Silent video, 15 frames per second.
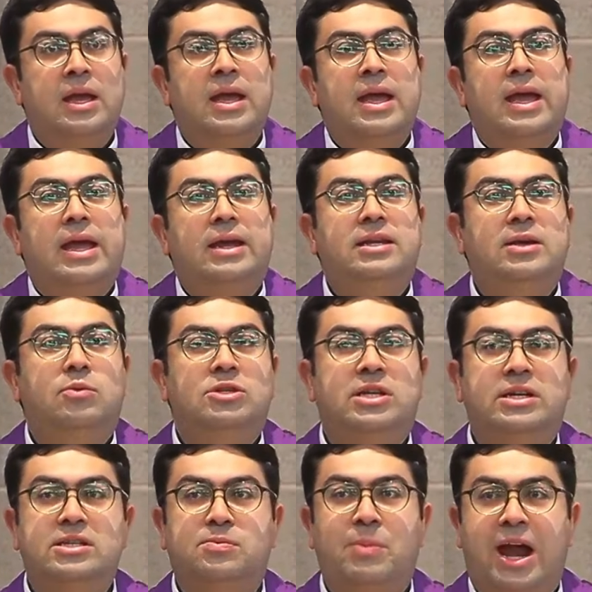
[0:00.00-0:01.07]
And he was in
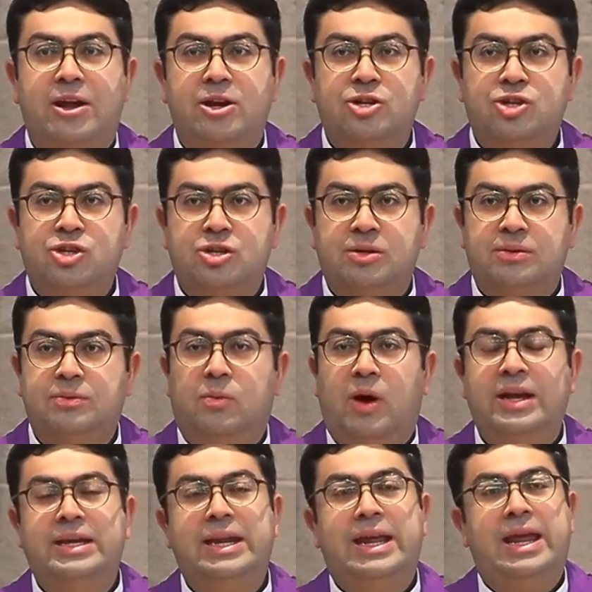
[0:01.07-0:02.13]
his parish
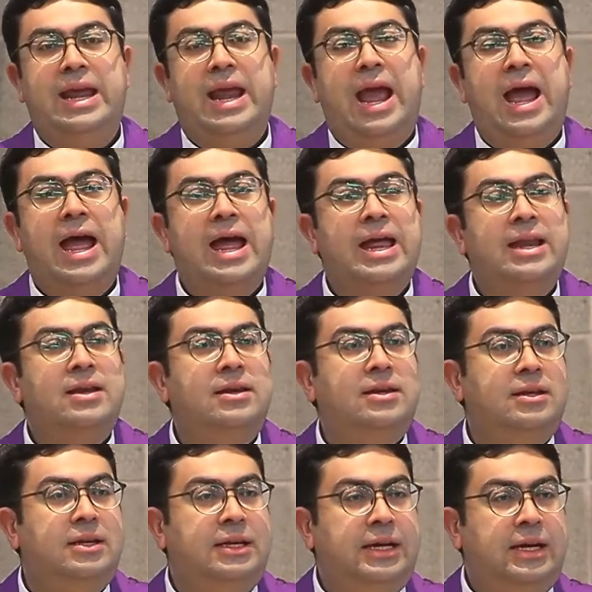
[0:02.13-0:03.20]
one day, and
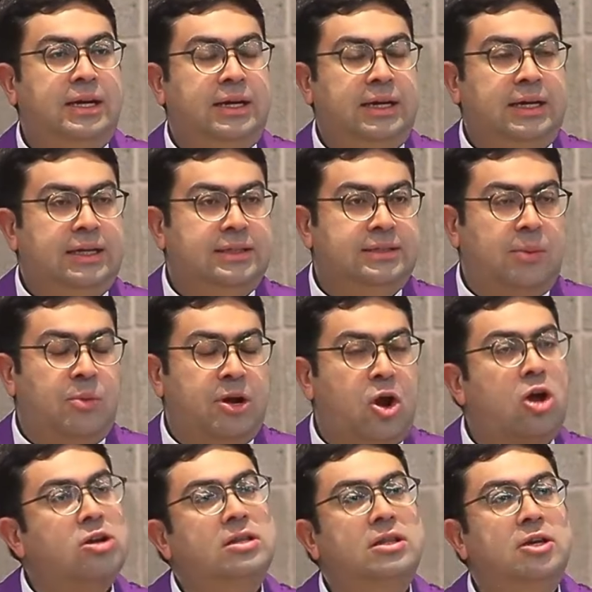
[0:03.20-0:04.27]
someone
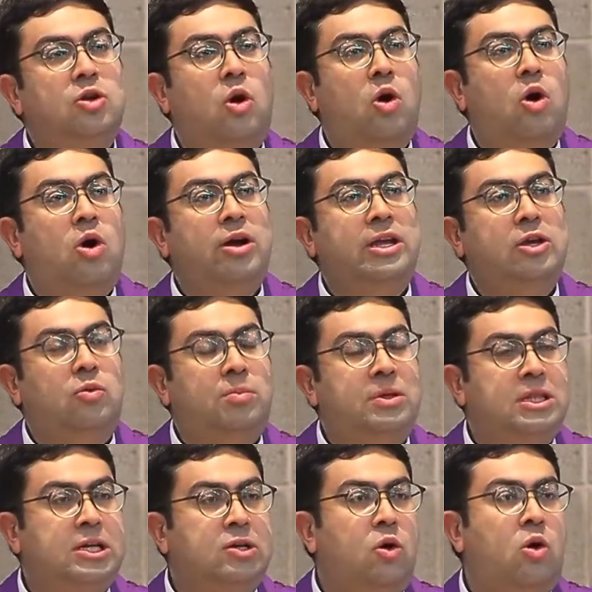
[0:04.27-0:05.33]
knocked at the door. He opened
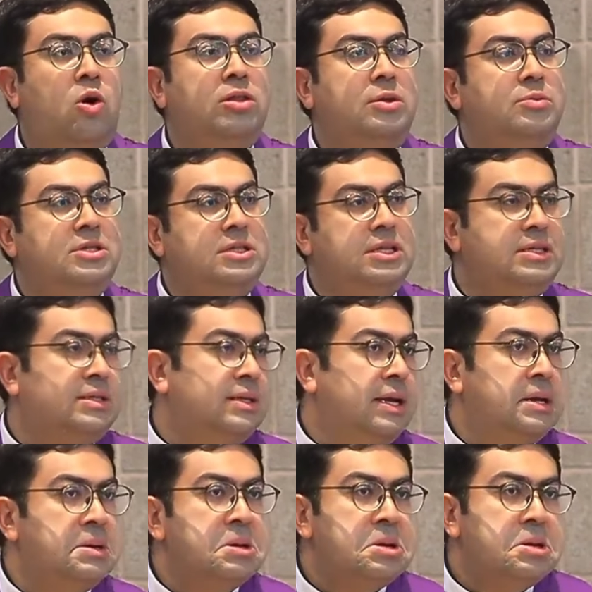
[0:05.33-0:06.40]
the door. There was this
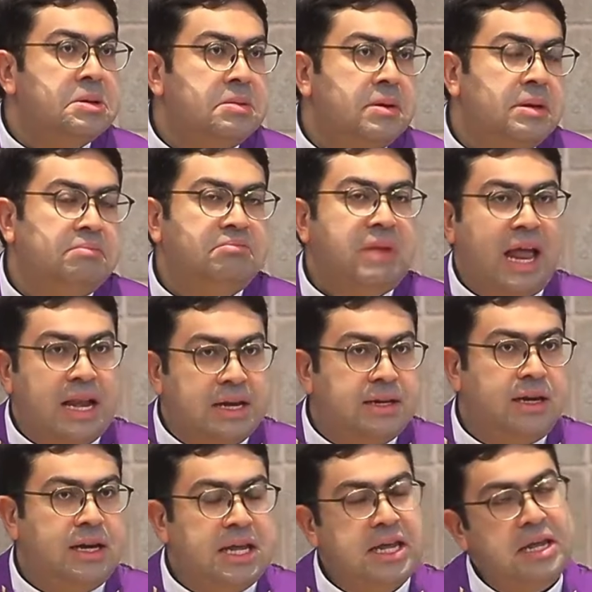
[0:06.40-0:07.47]

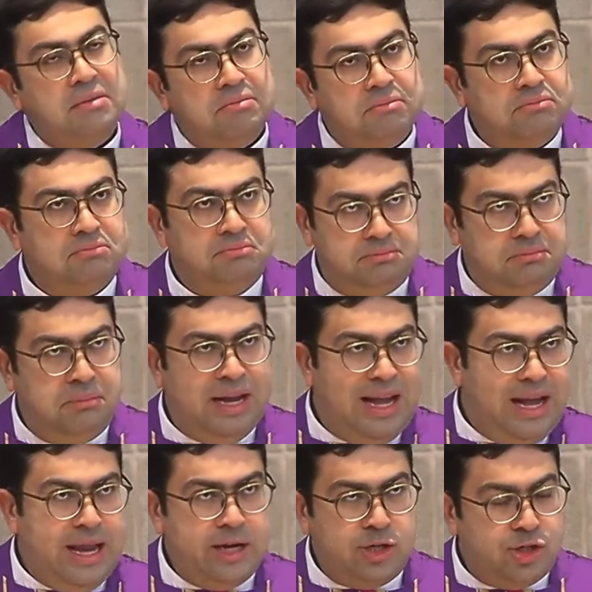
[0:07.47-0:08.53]
elderly,
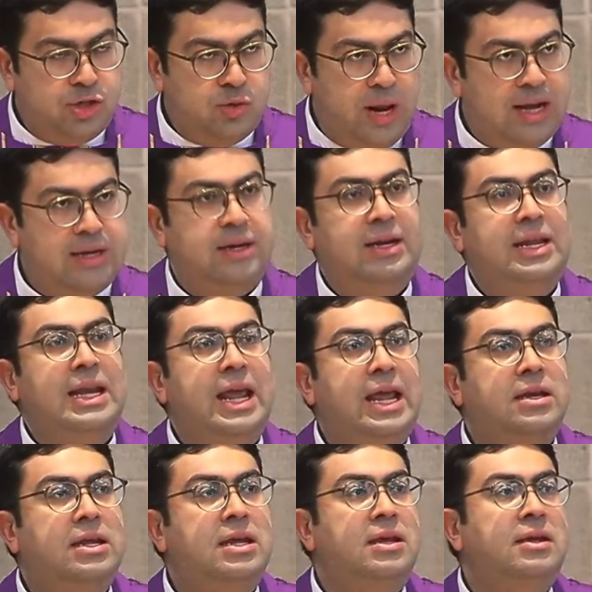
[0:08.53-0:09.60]
middle-aged to elderly
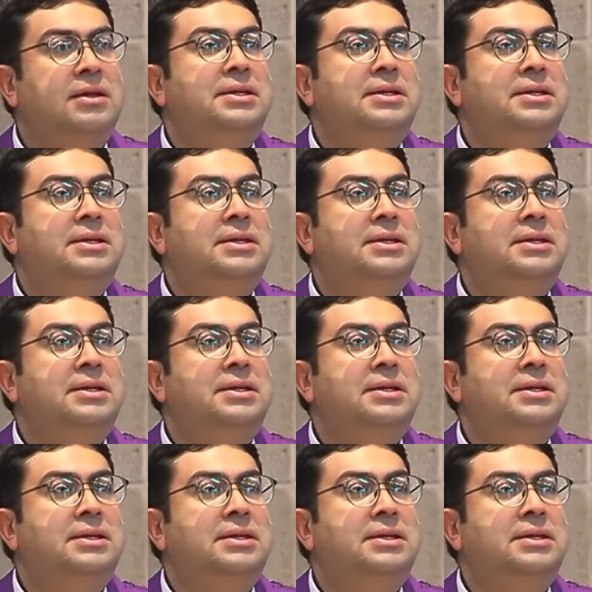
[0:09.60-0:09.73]
lady,